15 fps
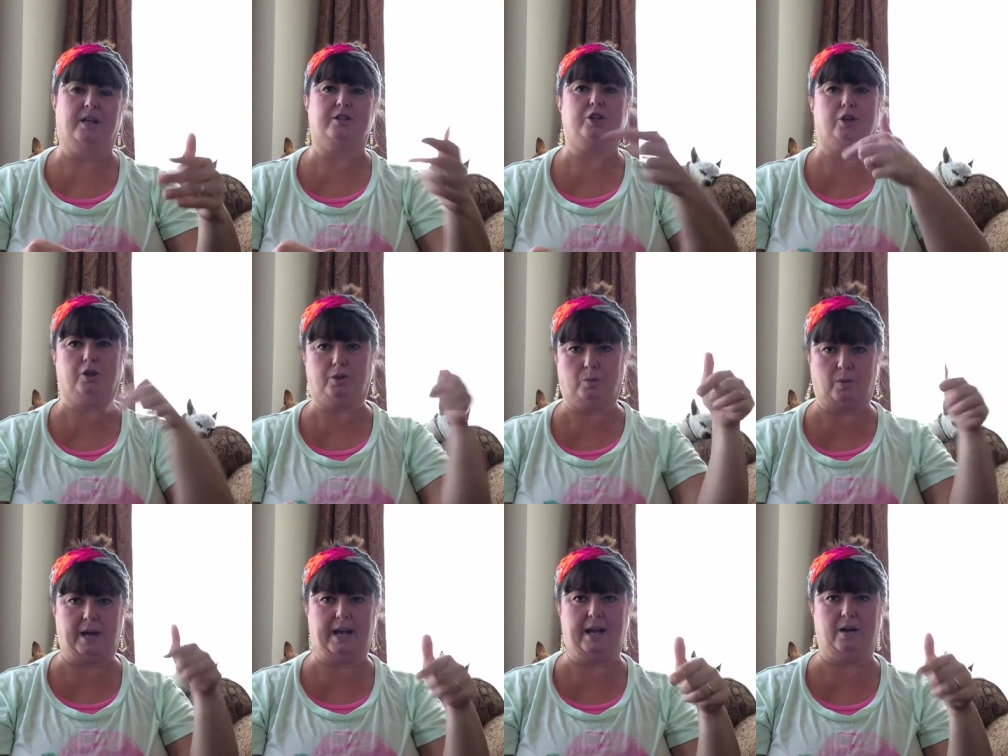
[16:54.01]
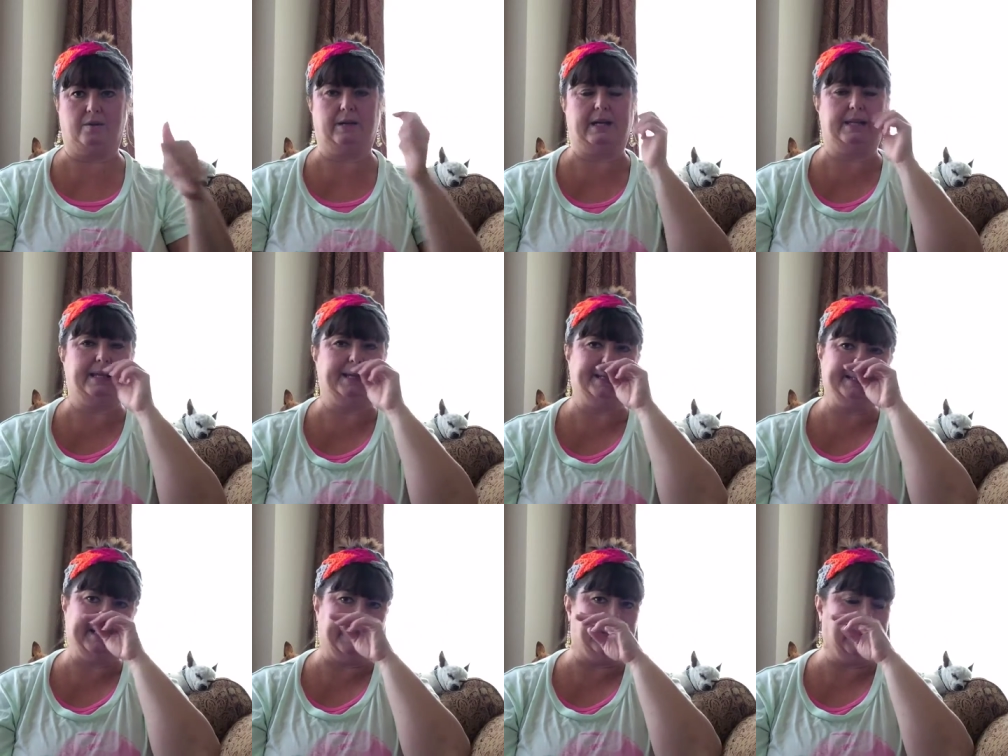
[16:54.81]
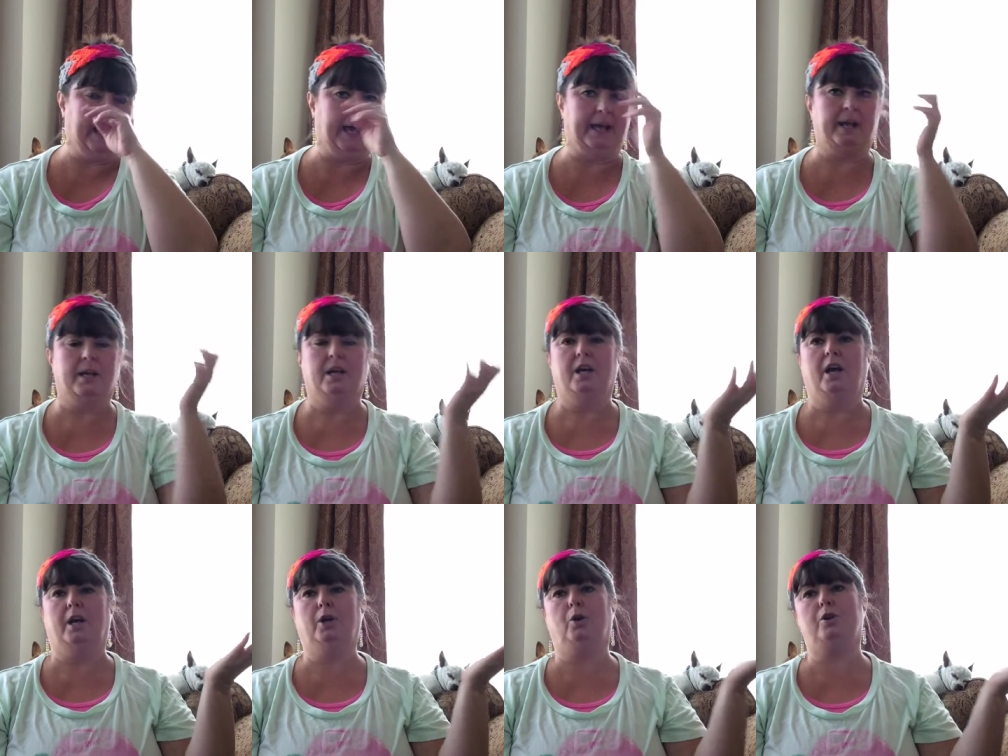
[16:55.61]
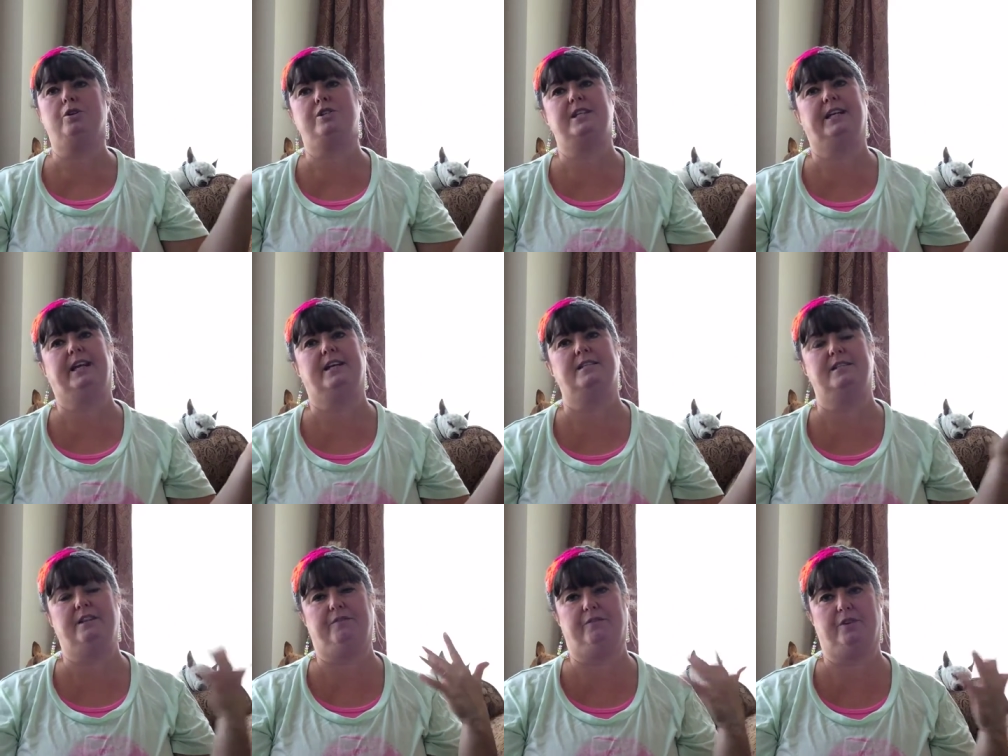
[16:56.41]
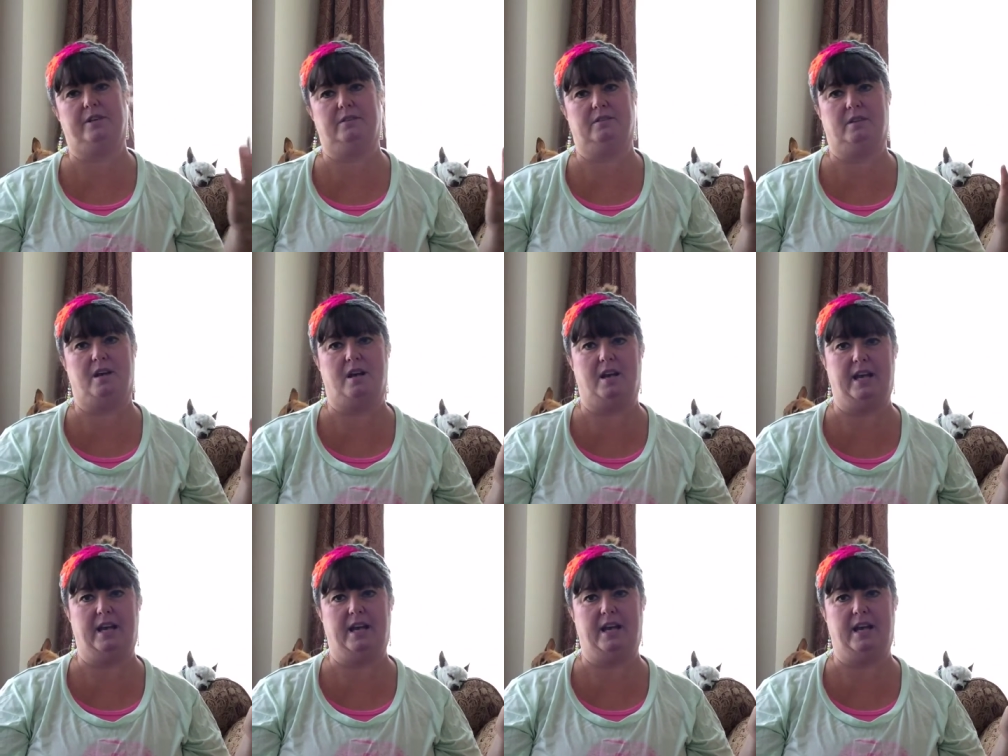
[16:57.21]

turn around, and things like that in order to get different uh,